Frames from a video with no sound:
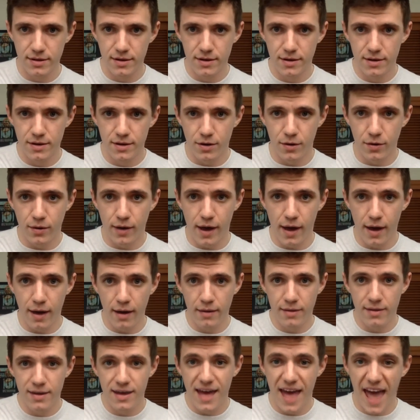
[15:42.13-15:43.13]
Okay?
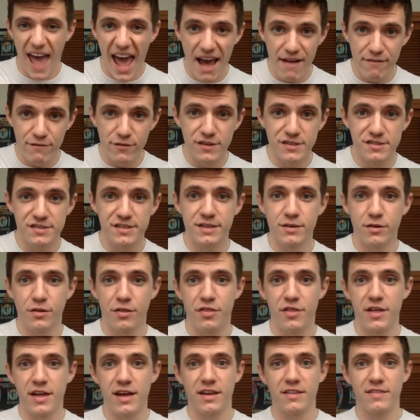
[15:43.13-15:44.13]
Every single
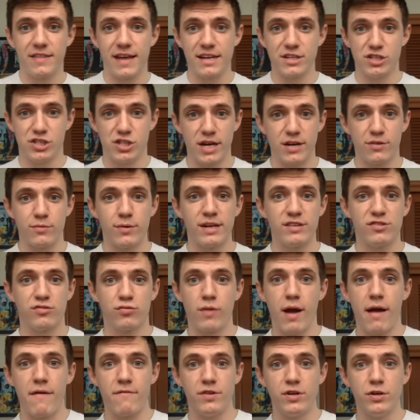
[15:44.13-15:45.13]
thing that generates
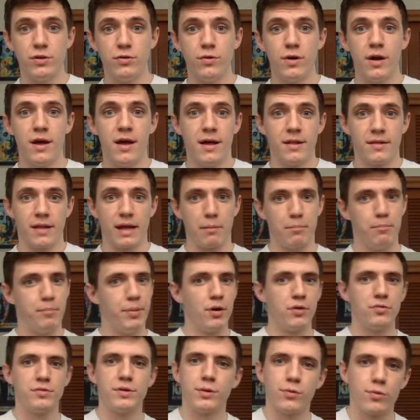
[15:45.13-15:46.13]
revenue, like
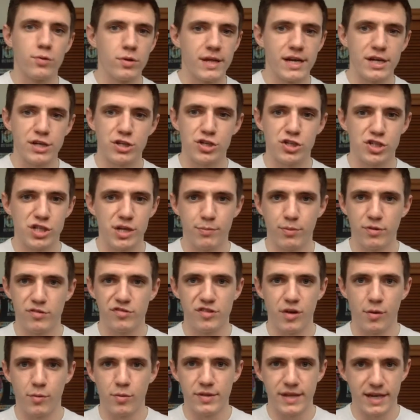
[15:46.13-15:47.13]
building a relationship with
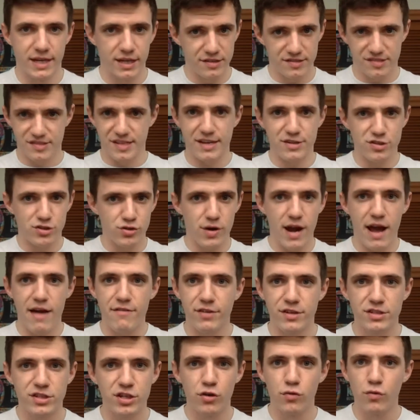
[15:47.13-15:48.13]
someone that could send
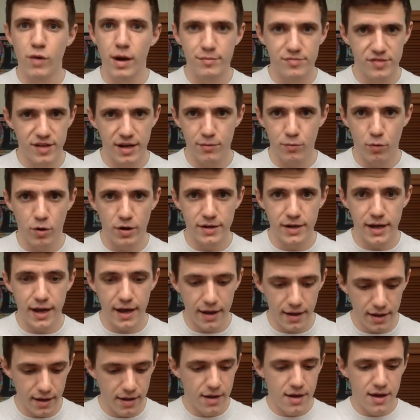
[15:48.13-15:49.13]
traffic to your website one
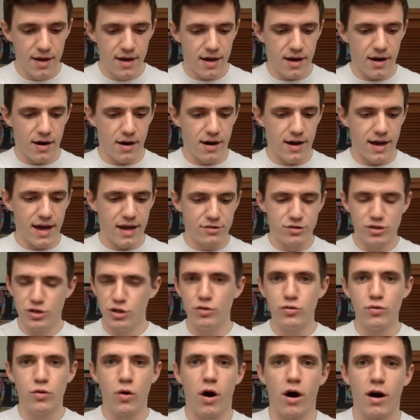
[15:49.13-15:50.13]
day, a
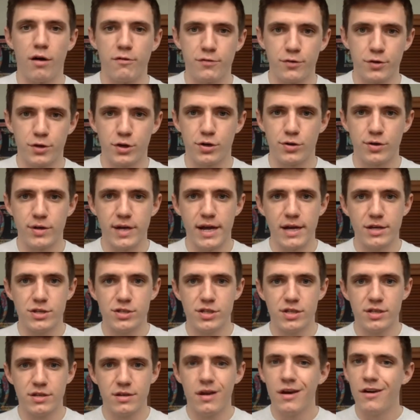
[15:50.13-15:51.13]
new offer
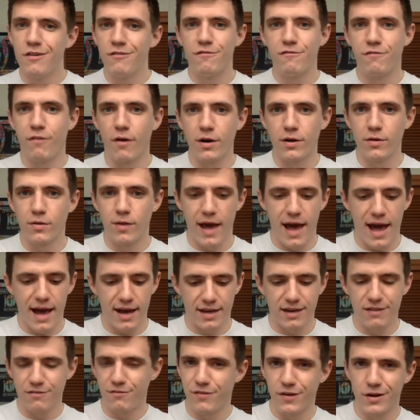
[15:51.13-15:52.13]
creation, funnel
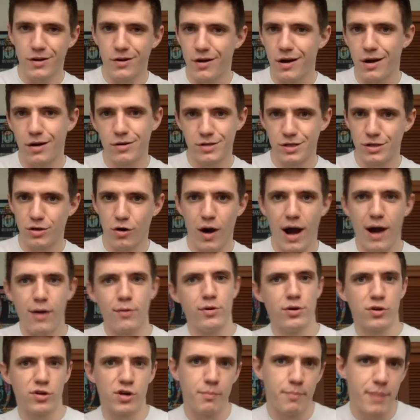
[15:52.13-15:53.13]
hacking, figure out, how are
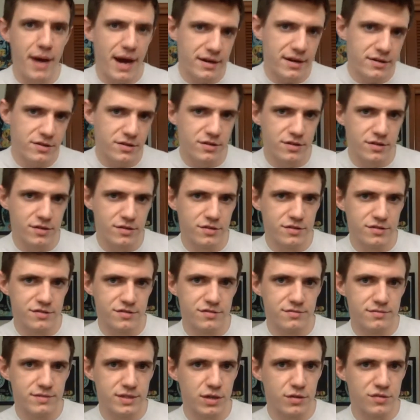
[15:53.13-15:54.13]
your competitors,
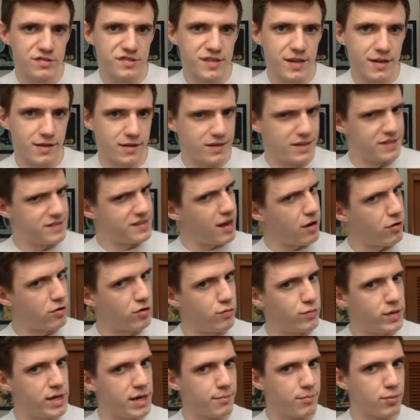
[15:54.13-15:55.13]
selling this? How can
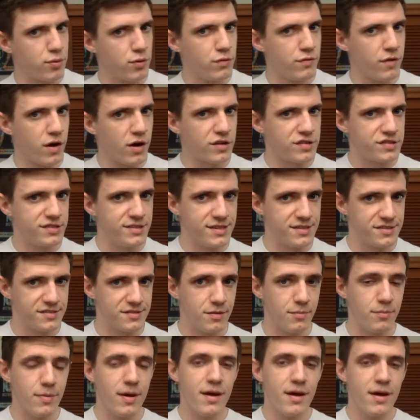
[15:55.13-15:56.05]
we improve our system?